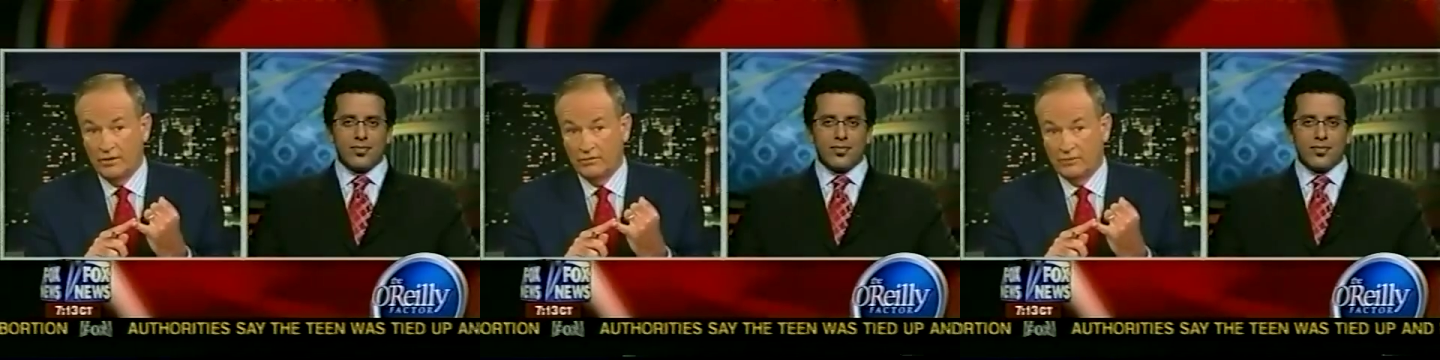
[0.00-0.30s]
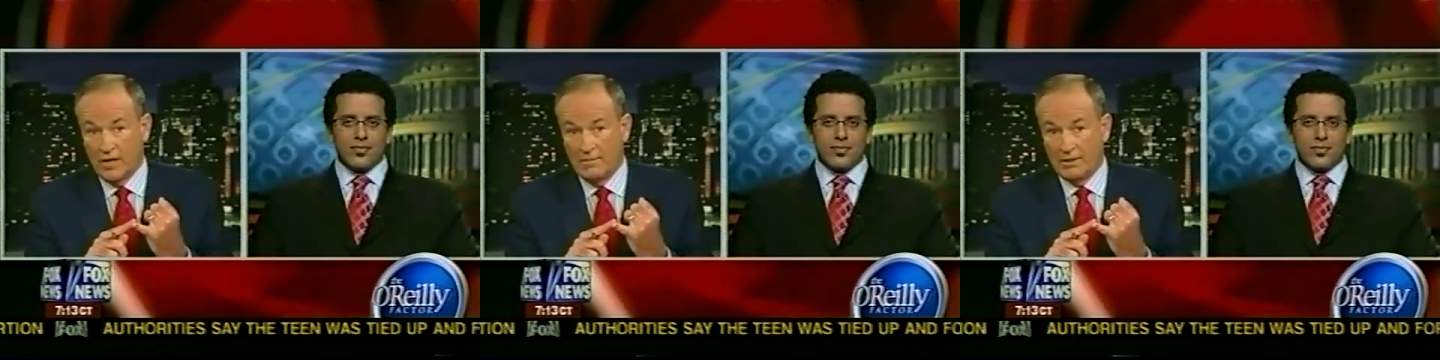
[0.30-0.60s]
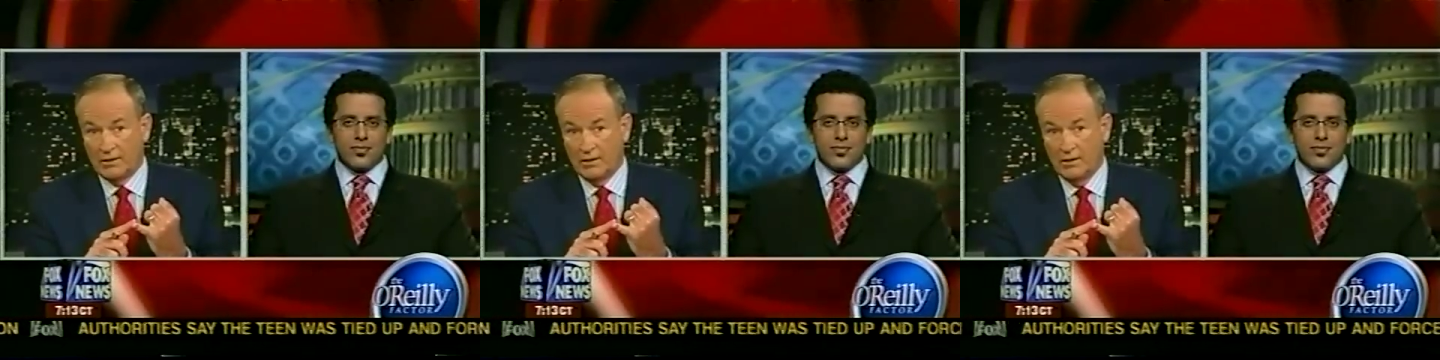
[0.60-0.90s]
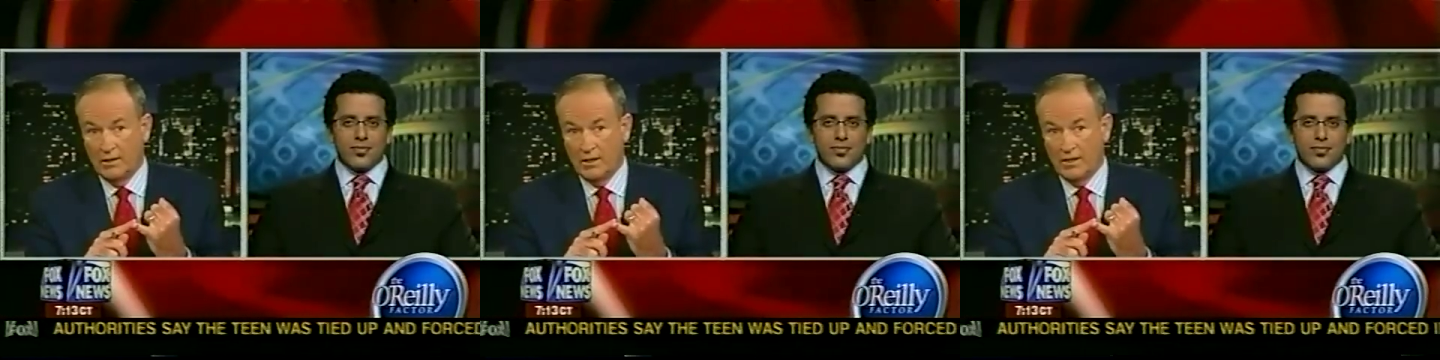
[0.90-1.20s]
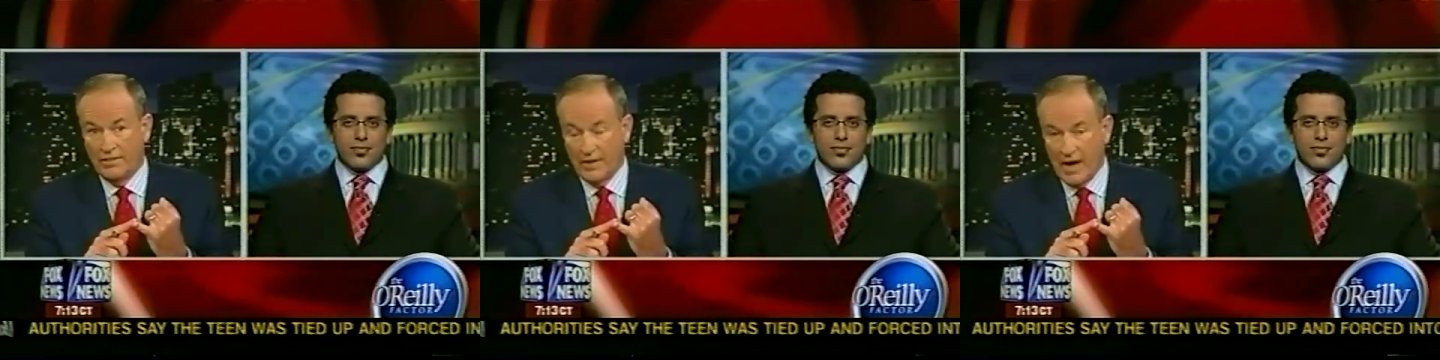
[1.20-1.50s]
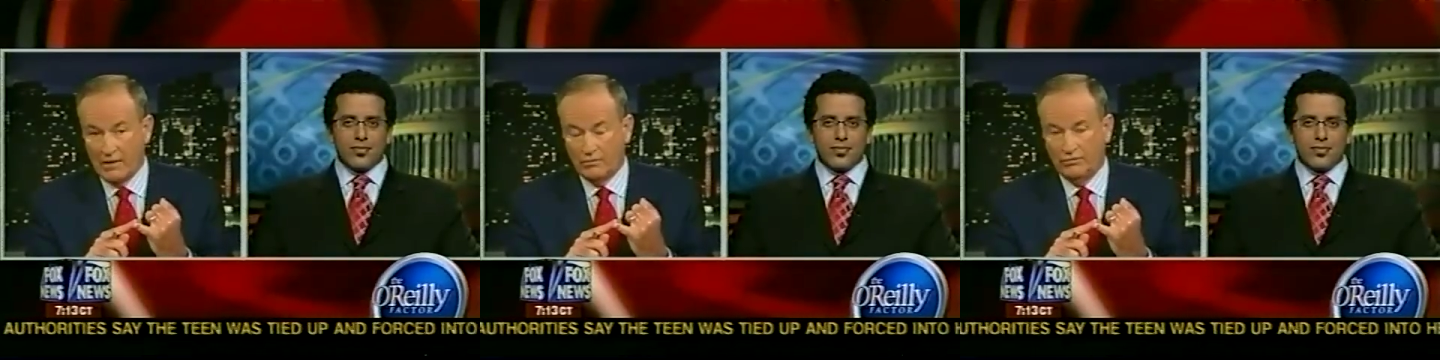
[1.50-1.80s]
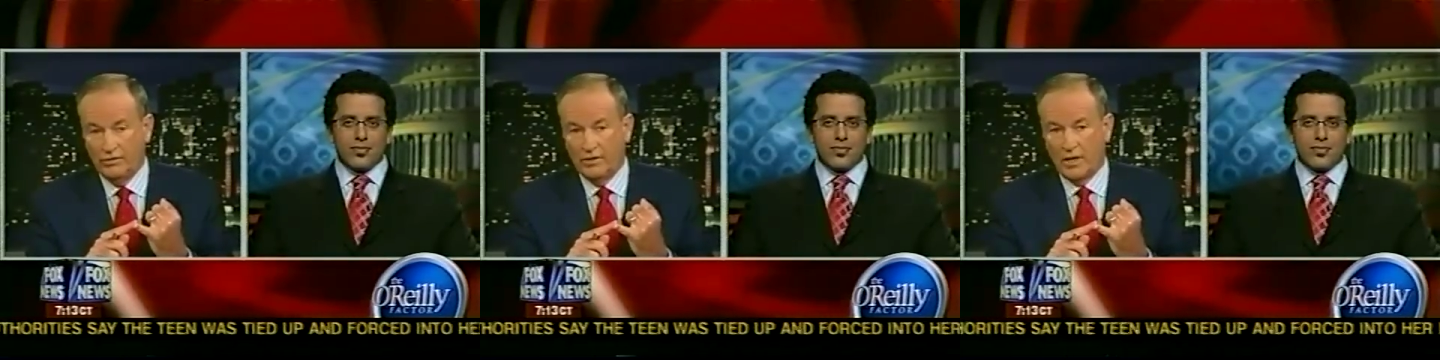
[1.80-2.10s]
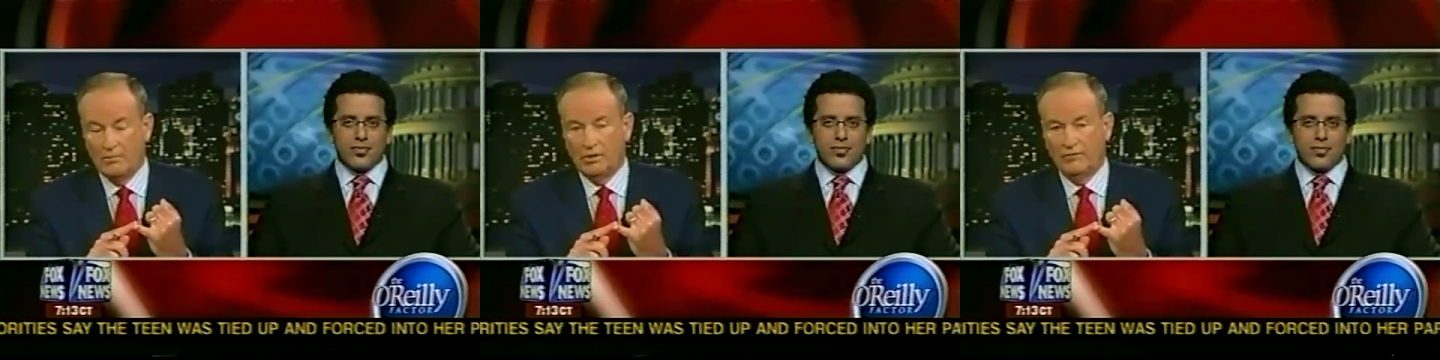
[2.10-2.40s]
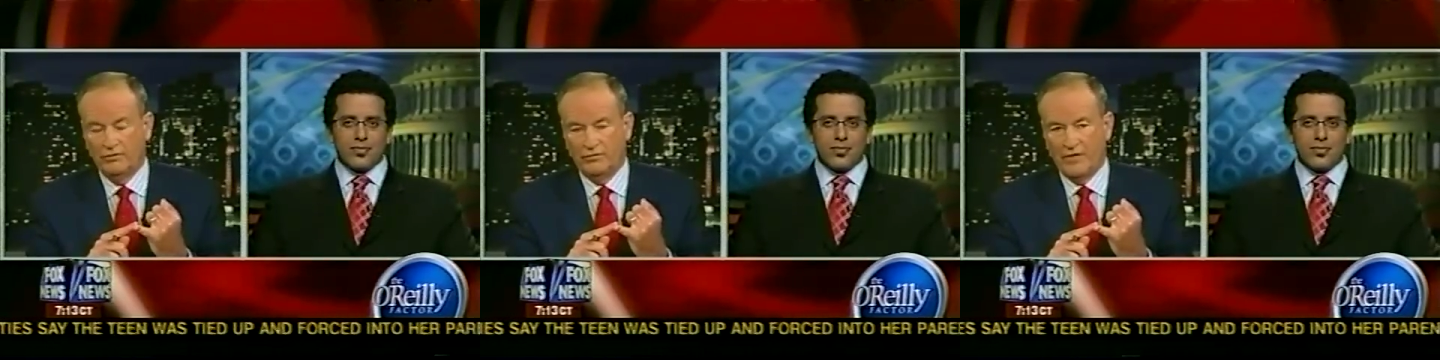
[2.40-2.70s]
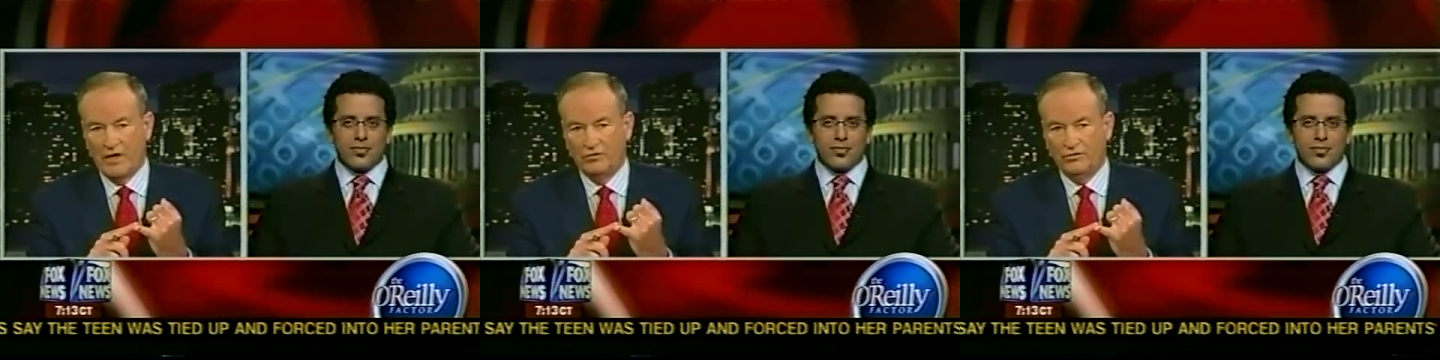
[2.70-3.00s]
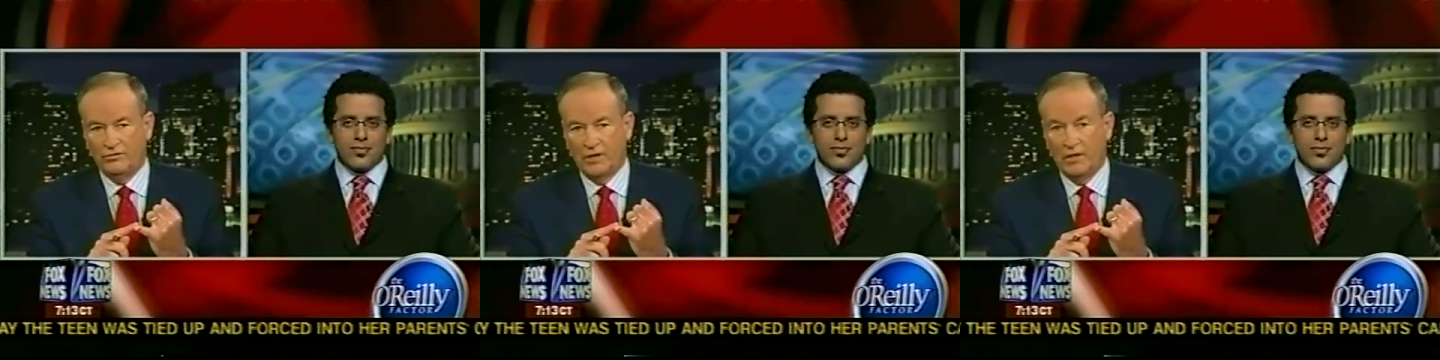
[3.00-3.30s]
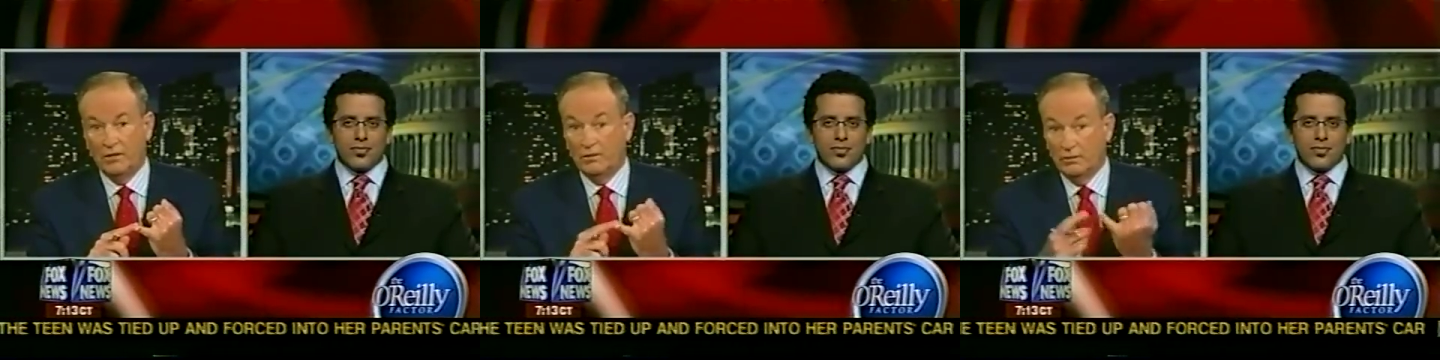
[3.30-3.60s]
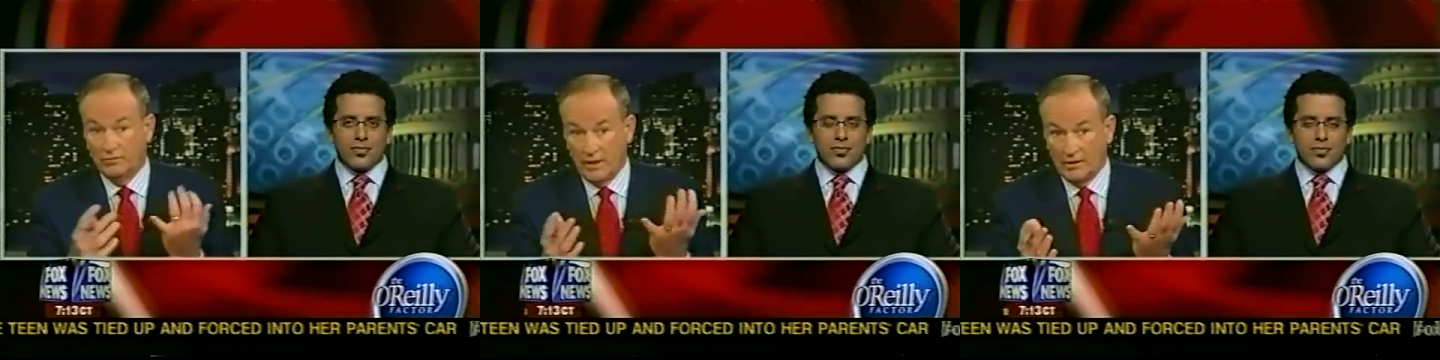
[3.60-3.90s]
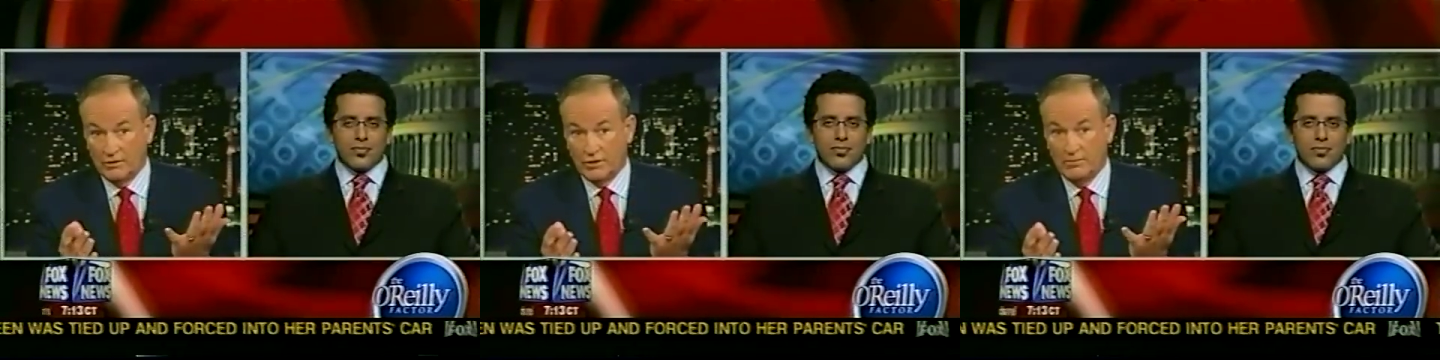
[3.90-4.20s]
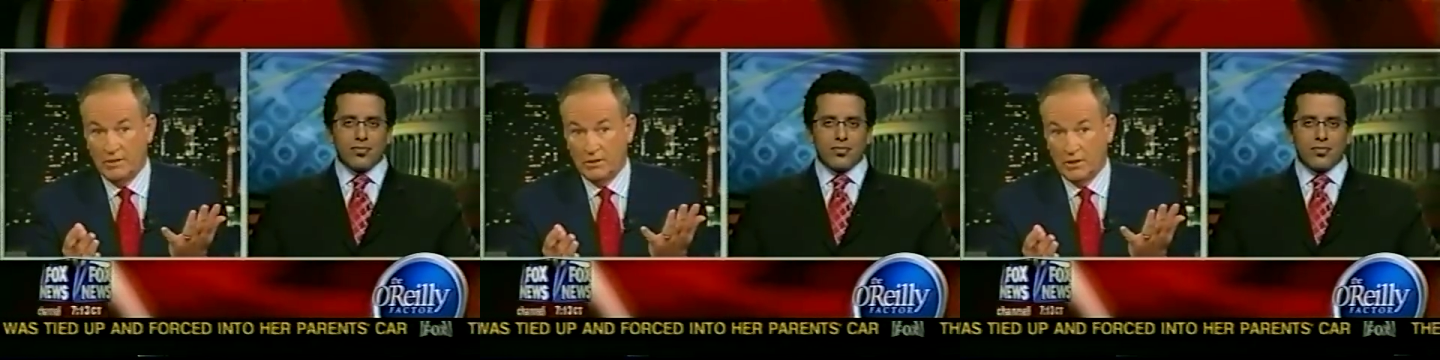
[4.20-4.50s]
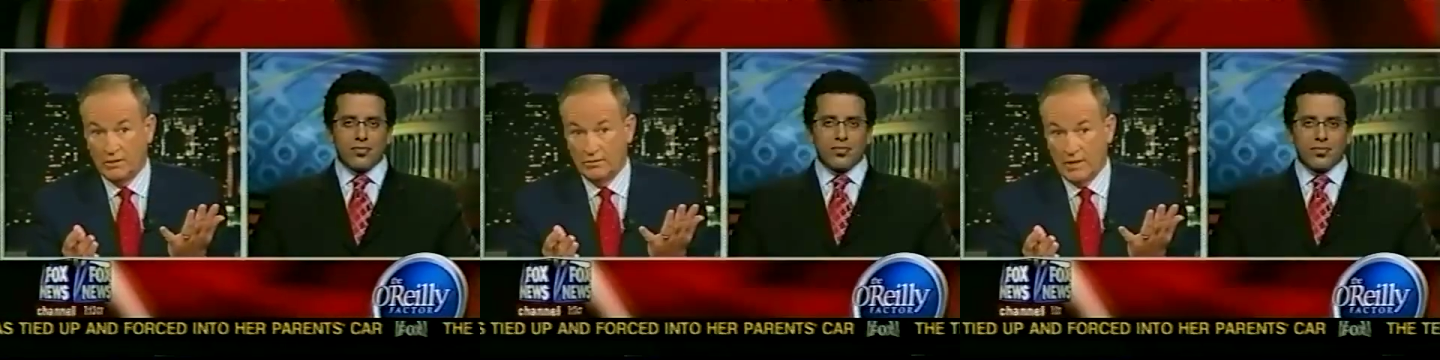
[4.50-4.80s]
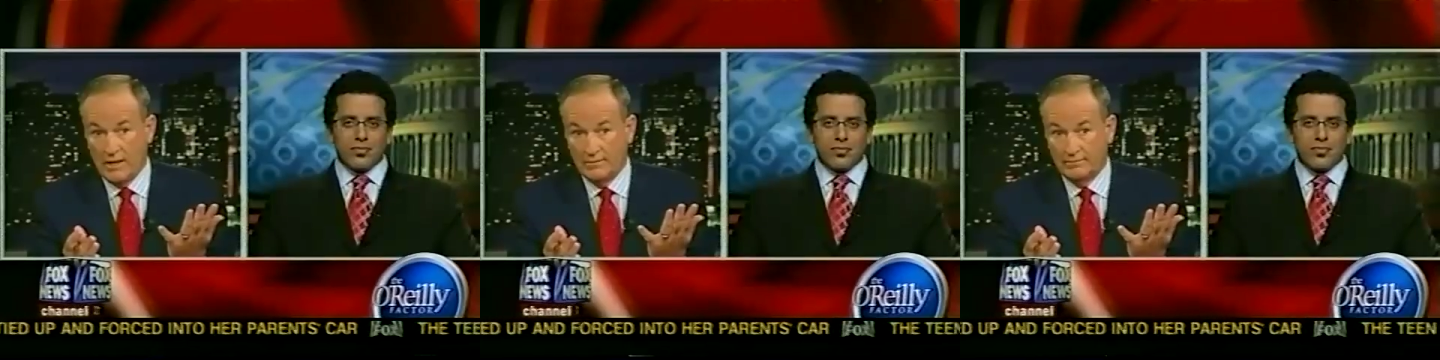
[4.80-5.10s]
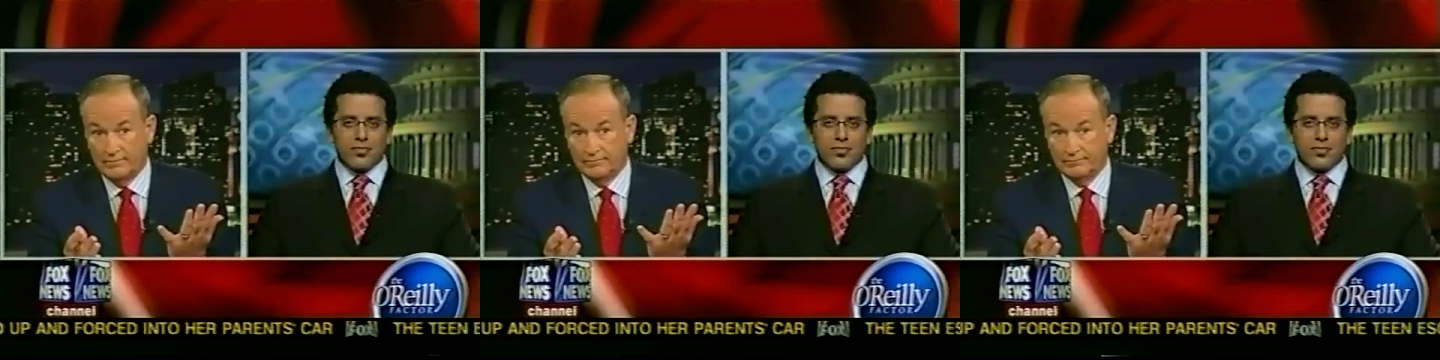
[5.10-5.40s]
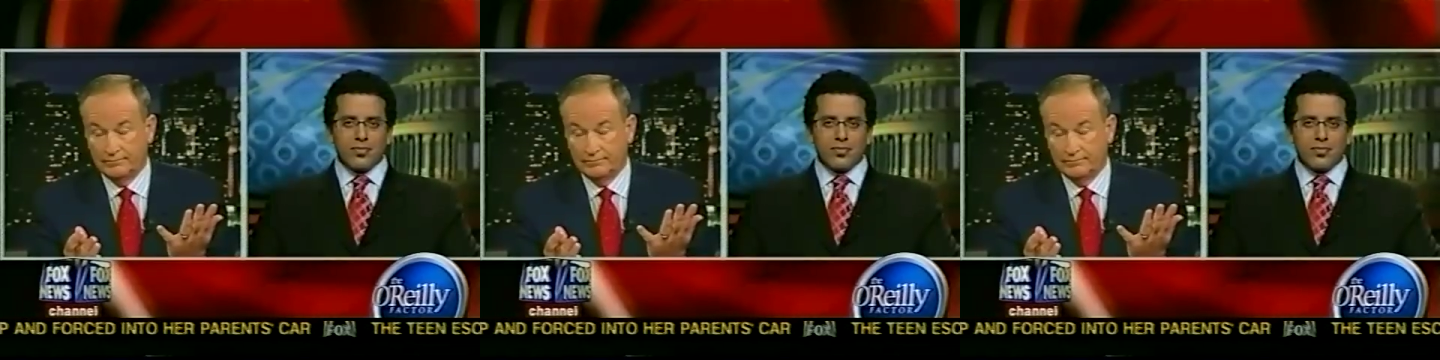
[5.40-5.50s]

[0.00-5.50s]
Speaker 1: as an Islamic theocracy that I believe is a fascist state? Is that legitimate? Can I do that?